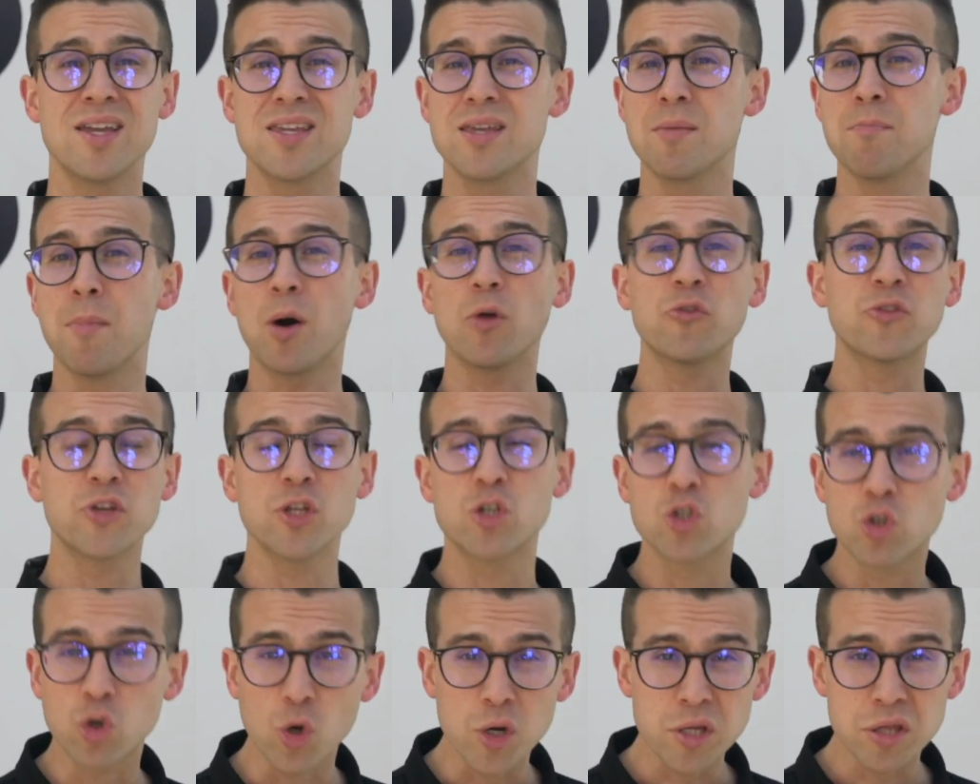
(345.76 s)
your
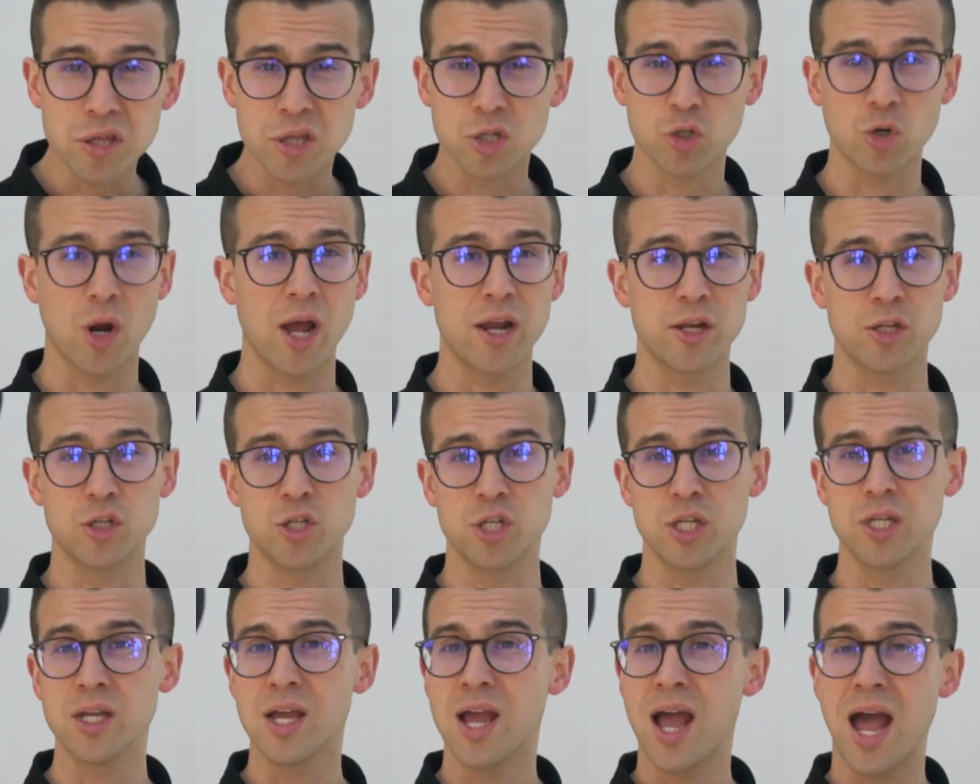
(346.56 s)
multi-choice
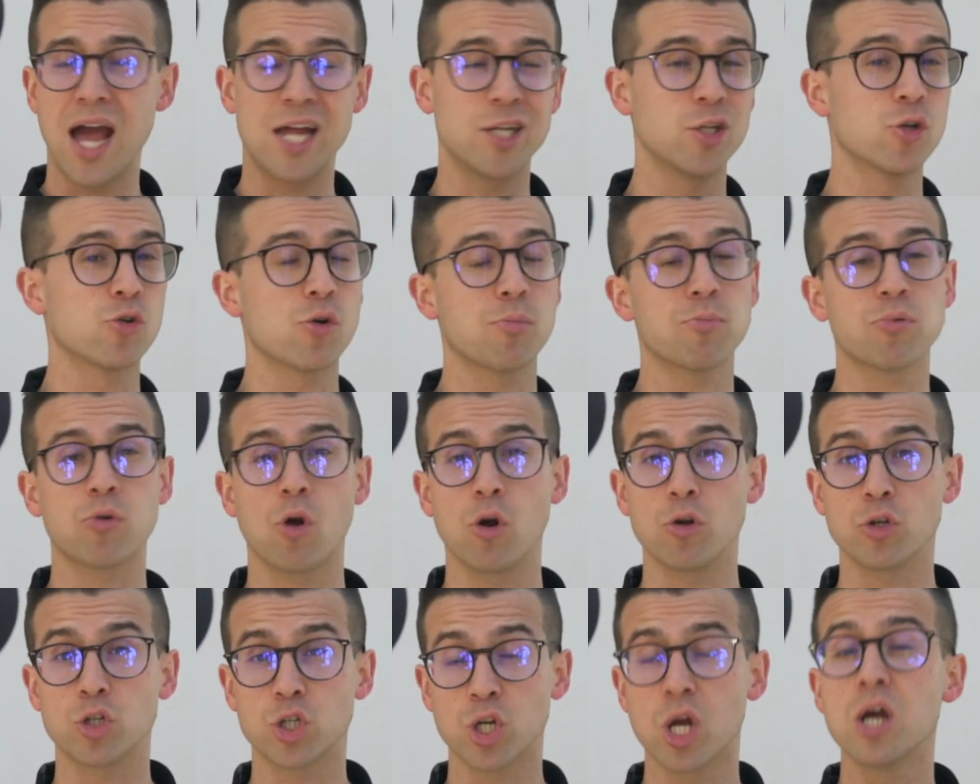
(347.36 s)
strategy and your
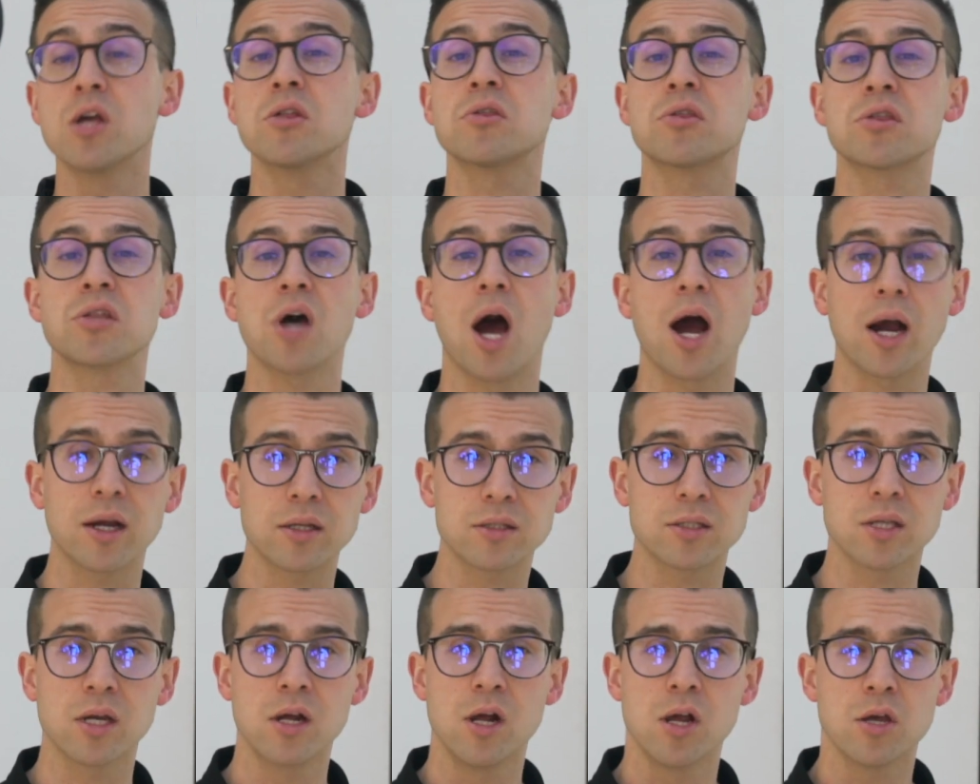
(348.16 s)
approach
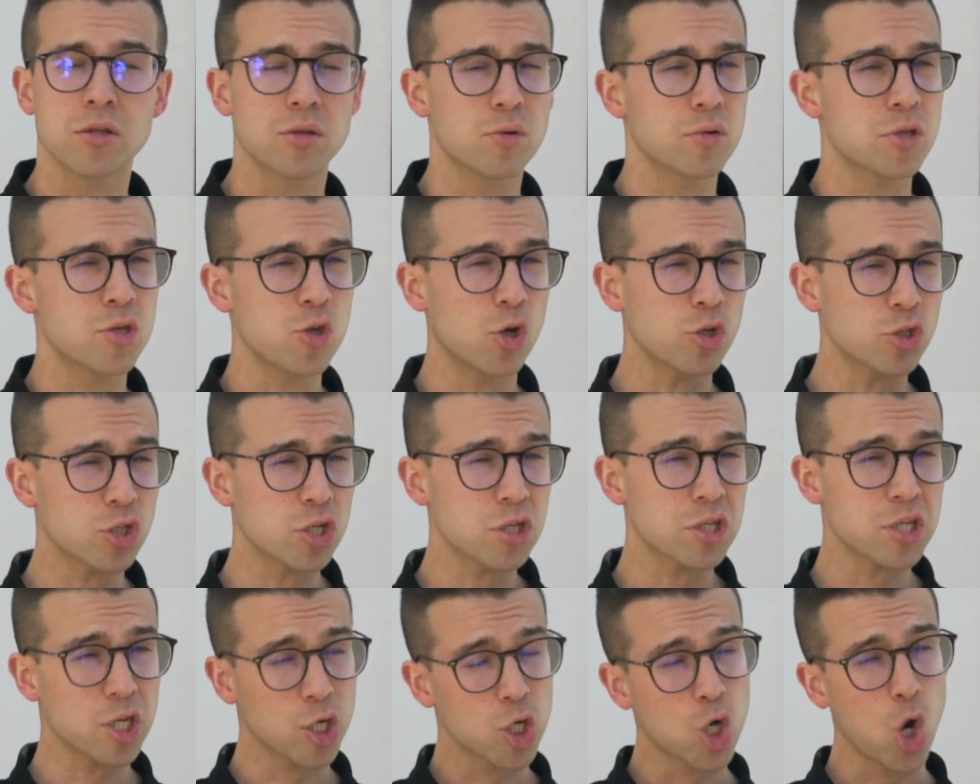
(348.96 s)
sucked. So it's not
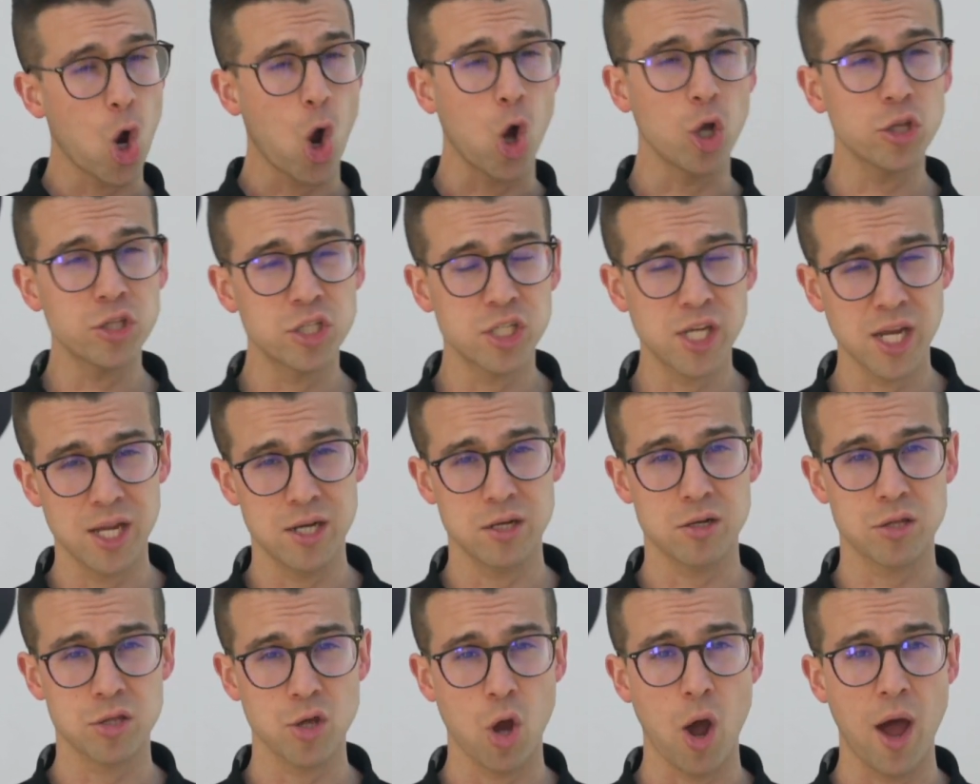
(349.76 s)
just the
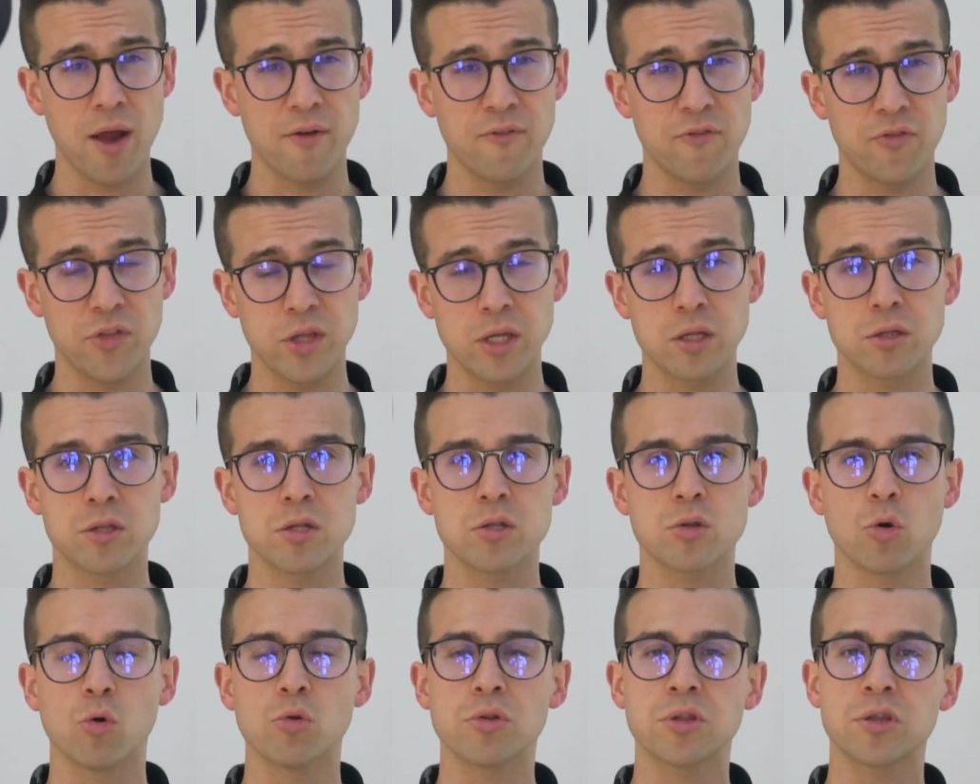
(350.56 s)
content side of things,
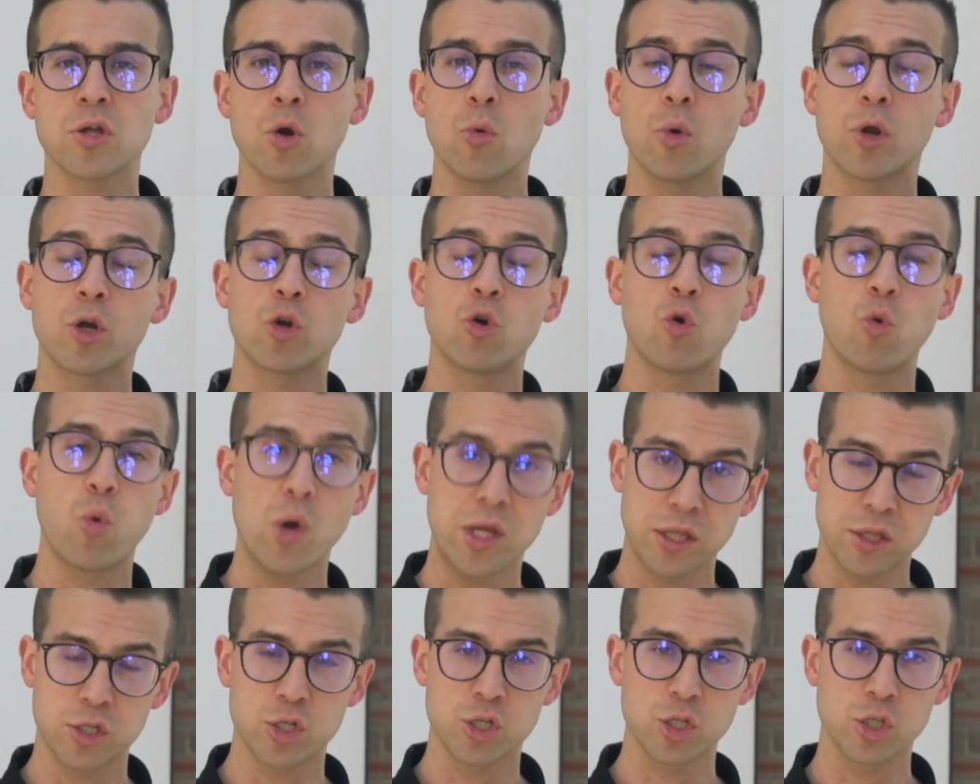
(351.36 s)
it's also a
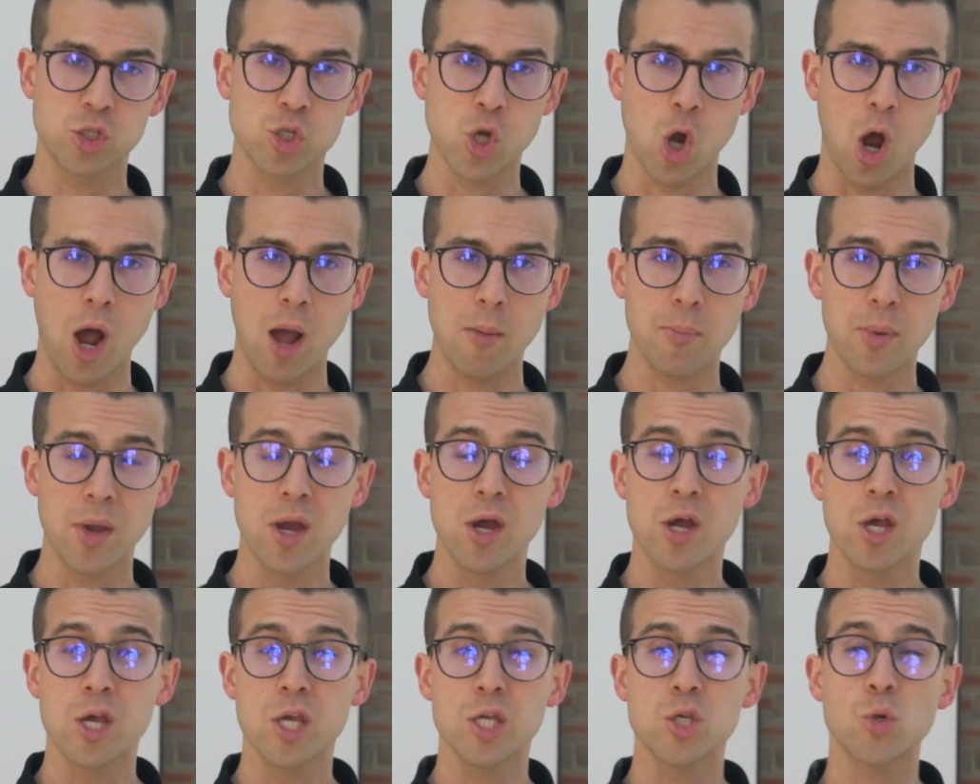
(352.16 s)
question type.
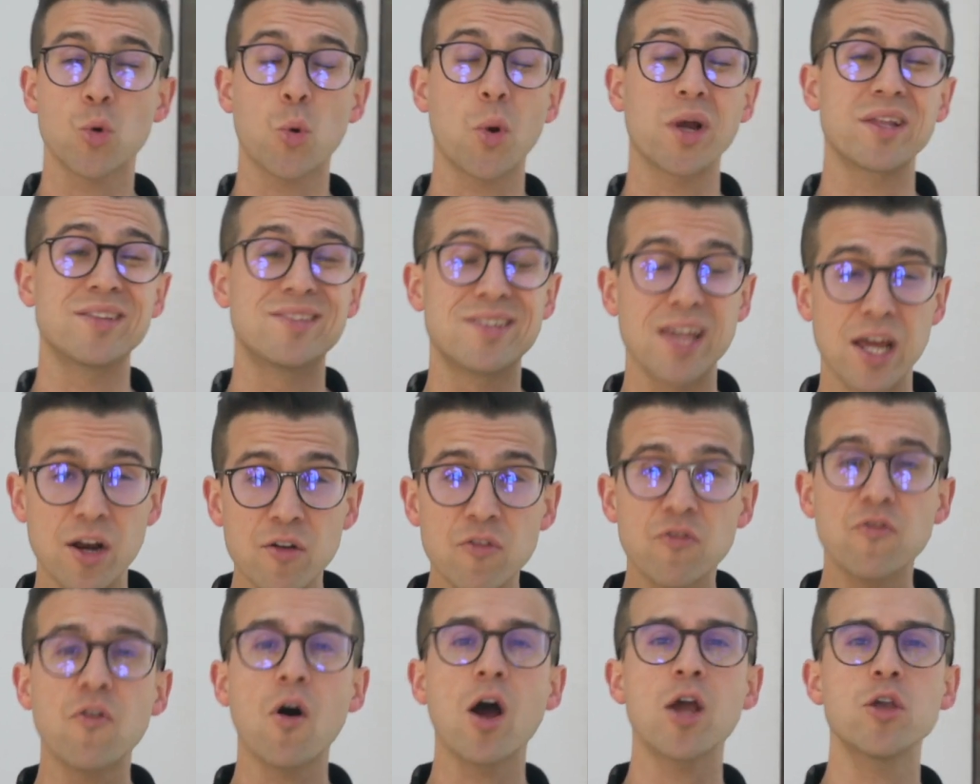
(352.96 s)
You want to
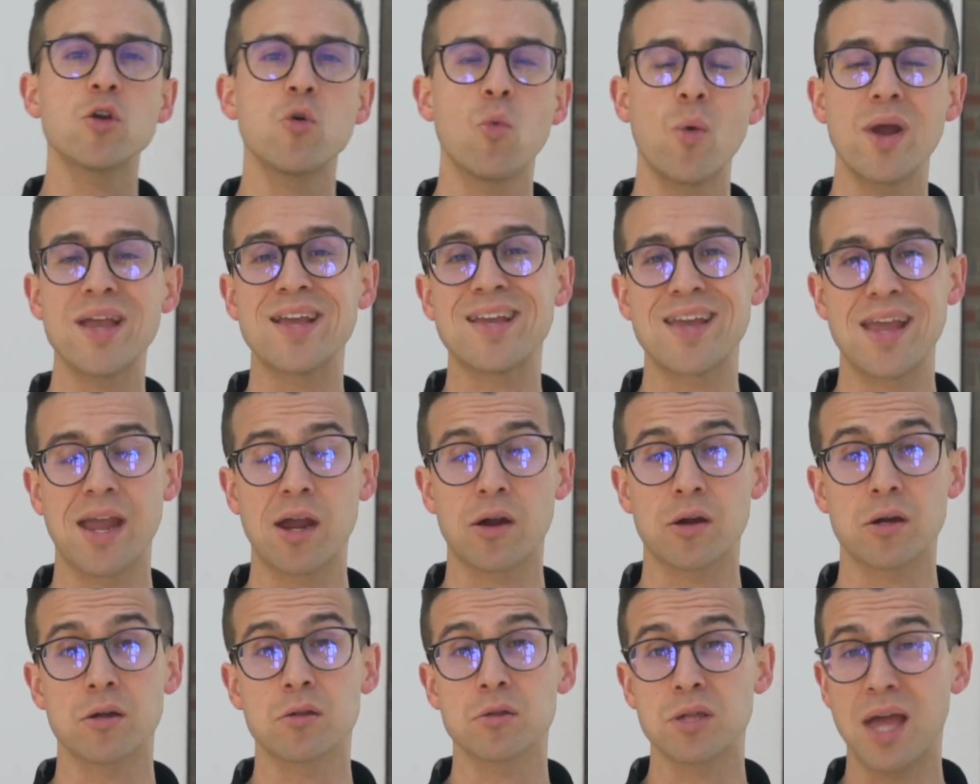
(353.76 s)
identify your weak
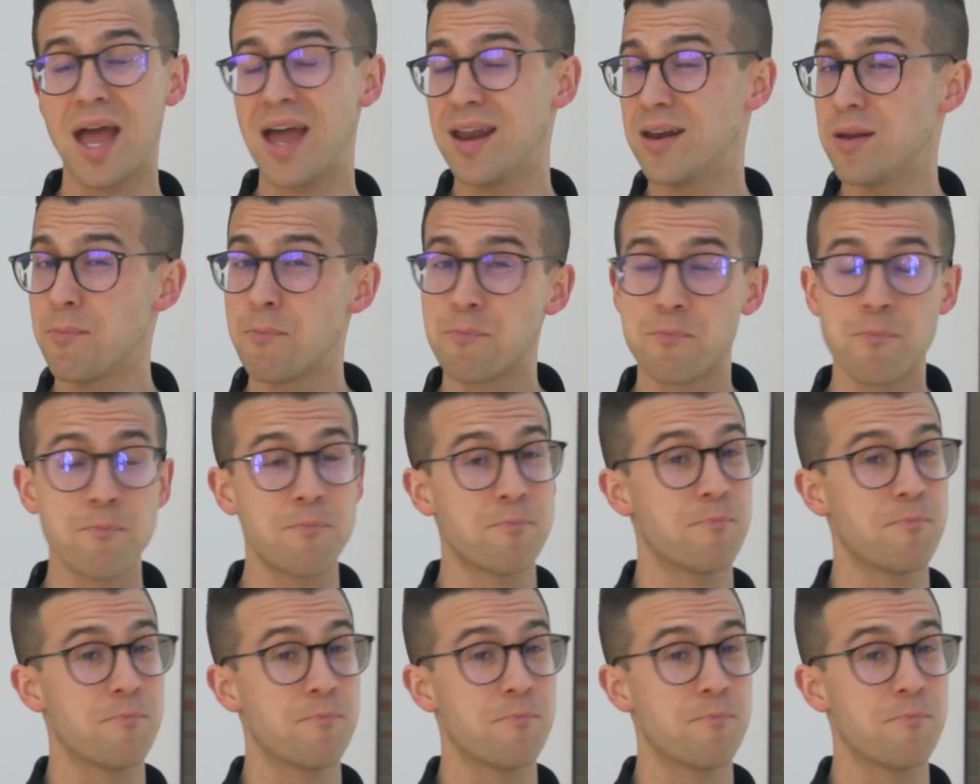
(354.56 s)
areas and